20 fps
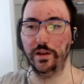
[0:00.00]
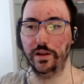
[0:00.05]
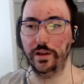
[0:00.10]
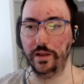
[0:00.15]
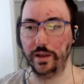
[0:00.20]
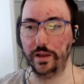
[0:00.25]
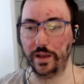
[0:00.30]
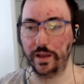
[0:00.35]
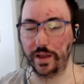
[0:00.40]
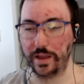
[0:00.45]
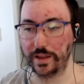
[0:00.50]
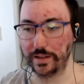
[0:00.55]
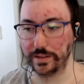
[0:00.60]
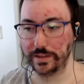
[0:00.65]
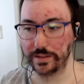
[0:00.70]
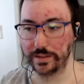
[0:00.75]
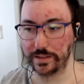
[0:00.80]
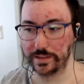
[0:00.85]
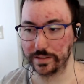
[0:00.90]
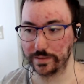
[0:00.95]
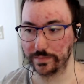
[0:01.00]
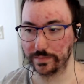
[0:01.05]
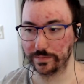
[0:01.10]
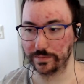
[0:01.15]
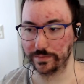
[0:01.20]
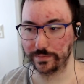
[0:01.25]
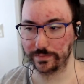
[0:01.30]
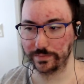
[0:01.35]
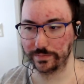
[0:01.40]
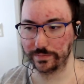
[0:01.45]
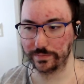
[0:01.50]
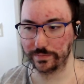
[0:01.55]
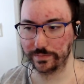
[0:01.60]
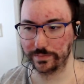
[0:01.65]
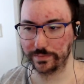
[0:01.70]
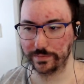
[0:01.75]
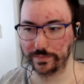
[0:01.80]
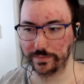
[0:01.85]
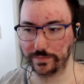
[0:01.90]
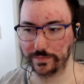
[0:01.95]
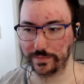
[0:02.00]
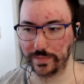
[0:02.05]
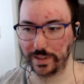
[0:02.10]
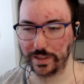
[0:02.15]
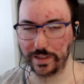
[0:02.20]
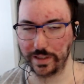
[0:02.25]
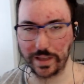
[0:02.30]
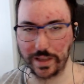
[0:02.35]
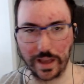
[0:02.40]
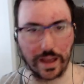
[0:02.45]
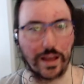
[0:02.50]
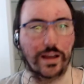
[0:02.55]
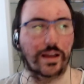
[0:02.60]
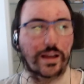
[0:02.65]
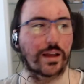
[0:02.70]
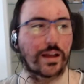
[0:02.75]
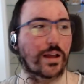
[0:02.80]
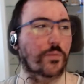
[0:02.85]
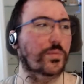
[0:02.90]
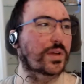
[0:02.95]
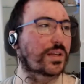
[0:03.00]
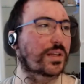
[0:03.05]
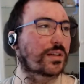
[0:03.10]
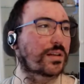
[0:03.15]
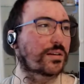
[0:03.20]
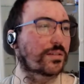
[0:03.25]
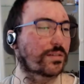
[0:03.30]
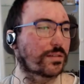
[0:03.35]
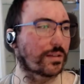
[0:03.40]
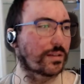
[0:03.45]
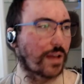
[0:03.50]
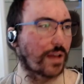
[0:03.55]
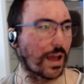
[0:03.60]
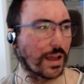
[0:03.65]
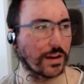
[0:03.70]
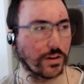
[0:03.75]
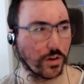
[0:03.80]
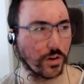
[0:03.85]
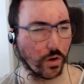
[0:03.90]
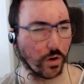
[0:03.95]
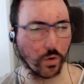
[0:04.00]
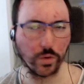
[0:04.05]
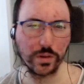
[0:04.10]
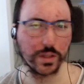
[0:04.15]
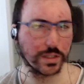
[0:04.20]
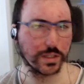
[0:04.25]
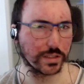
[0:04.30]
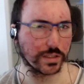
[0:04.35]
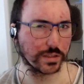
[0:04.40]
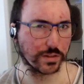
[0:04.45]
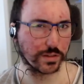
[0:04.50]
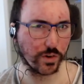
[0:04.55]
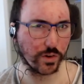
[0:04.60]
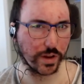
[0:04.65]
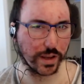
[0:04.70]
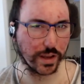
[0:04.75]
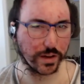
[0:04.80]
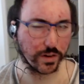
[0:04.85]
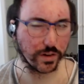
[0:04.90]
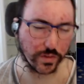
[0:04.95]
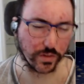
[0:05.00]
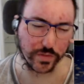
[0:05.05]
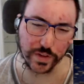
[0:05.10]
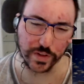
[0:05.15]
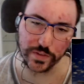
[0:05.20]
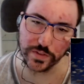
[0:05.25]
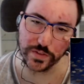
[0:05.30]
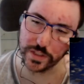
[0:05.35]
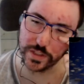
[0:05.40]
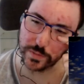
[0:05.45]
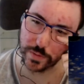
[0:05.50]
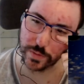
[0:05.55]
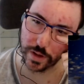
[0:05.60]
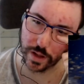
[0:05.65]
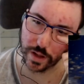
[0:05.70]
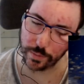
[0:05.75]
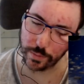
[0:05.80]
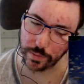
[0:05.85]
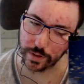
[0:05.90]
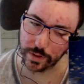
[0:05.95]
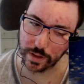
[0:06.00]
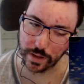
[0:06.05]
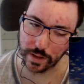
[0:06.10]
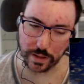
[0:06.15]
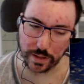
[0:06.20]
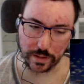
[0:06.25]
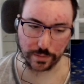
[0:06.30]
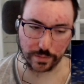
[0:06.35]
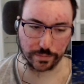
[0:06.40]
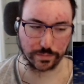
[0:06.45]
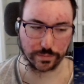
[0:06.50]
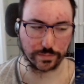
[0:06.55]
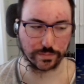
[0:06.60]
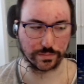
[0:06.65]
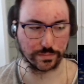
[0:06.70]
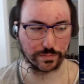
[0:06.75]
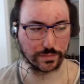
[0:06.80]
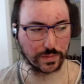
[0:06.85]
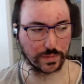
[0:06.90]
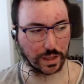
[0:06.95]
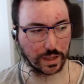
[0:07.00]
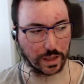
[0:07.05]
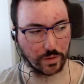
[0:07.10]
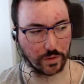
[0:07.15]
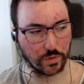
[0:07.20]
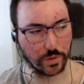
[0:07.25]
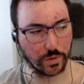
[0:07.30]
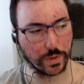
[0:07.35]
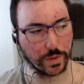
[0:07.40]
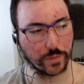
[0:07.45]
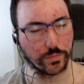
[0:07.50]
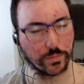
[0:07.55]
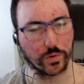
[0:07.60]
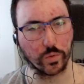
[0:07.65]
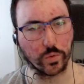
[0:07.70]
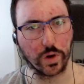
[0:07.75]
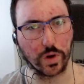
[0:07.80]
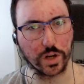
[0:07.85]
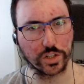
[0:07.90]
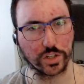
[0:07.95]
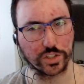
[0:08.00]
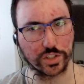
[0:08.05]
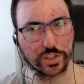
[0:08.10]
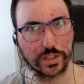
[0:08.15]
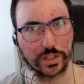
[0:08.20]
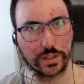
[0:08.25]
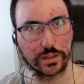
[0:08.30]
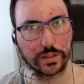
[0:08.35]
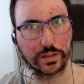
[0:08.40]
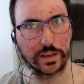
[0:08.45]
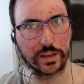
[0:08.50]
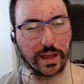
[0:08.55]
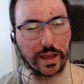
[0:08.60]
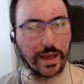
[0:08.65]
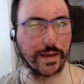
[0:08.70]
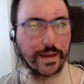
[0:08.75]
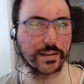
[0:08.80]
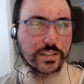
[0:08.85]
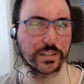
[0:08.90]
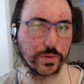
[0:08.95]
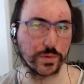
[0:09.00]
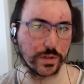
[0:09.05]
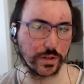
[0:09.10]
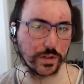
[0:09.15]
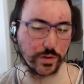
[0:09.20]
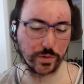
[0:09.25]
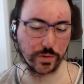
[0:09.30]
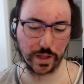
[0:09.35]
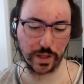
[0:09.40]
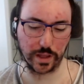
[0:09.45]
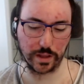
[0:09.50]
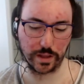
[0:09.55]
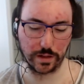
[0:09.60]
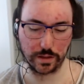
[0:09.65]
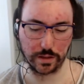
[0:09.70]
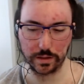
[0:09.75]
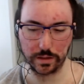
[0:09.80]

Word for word: And yeah, I mean, I know this creator, Vivziepop. Um, I remember watching Has Hotel